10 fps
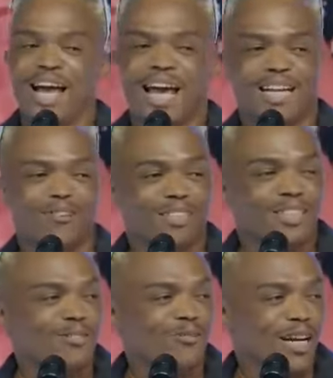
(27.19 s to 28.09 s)
And I'll
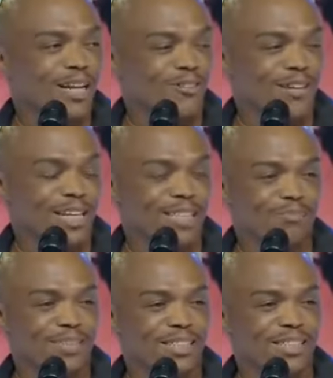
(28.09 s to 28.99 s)
tell you why I don't like
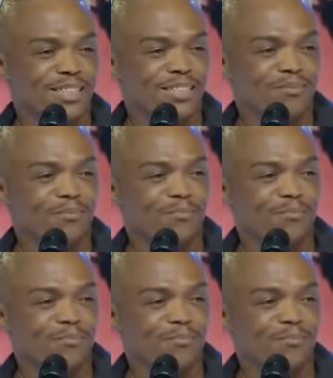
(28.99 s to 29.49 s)
speeches.